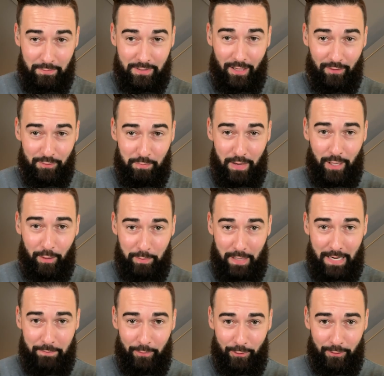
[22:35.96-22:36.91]
themselves better
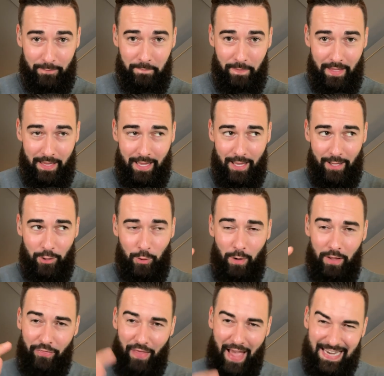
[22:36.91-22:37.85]
people, you
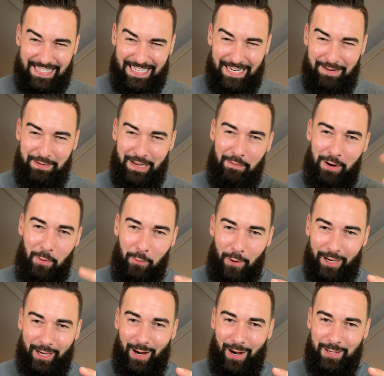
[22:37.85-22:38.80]
want that team coming and
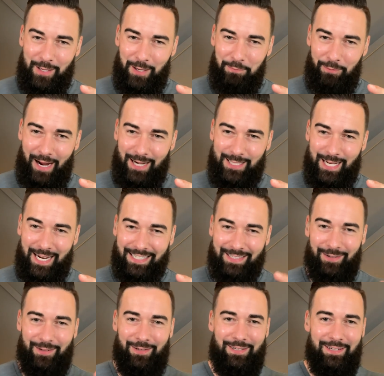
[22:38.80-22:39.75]
working on your
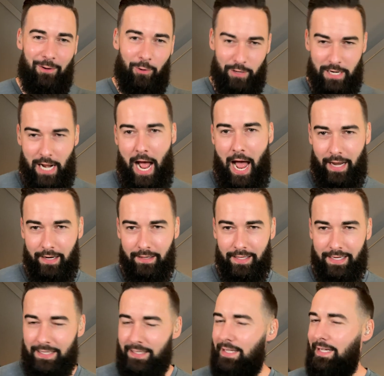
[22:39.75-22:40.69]
project or, or not?
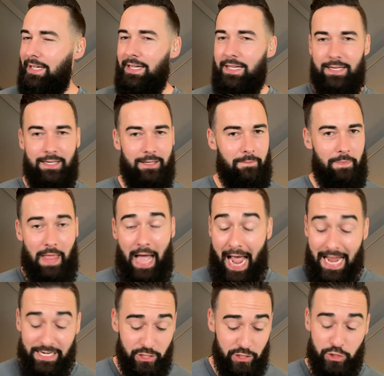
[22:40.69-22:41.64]
Like,
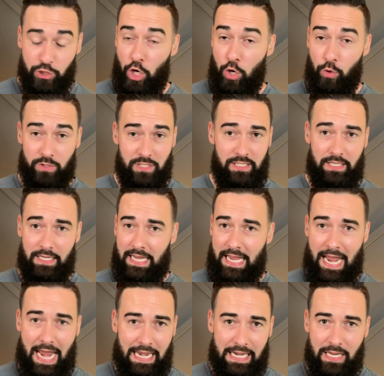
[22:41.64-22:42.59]
I just don't see
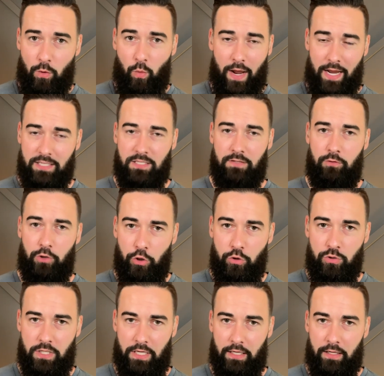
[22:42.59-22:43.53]
any ways of
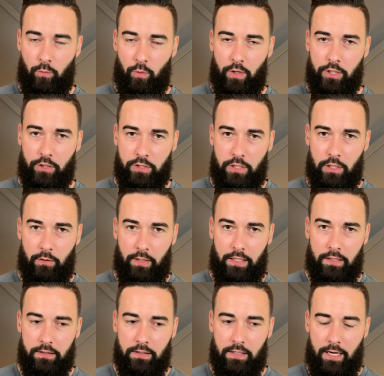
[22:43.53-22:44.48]
losing in what you're
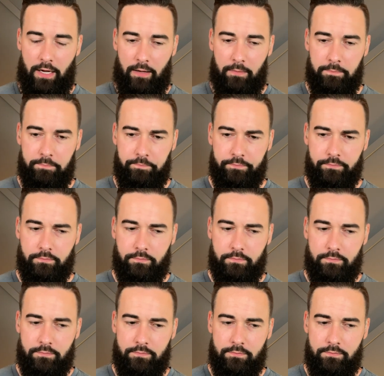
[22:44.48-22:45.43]
doing. Um,
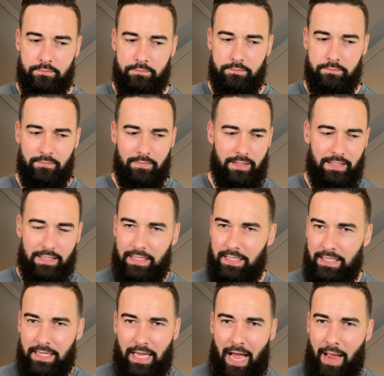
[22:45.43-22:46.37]

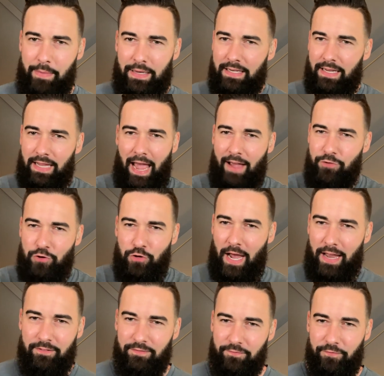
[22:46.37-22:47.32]
I mean, have you
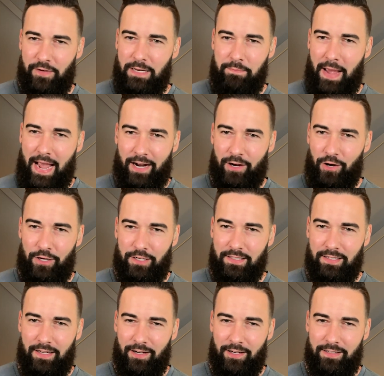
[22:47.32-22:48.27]
gotten feedback
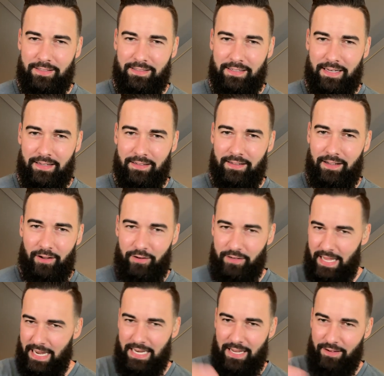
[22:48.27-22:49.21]
on, on,
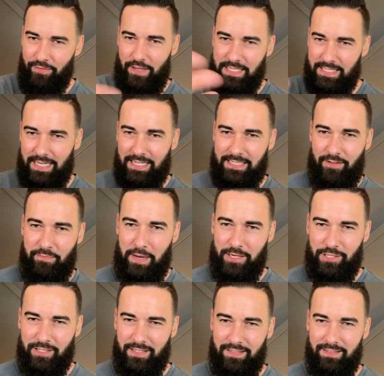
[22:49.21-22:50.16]
on any of these things I've
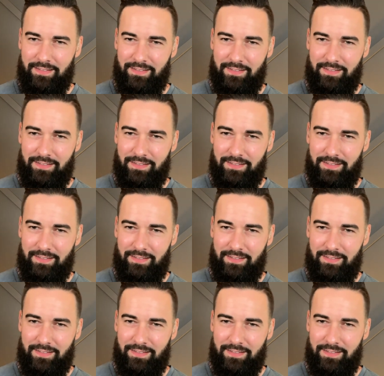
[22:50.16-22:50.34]
mentioned?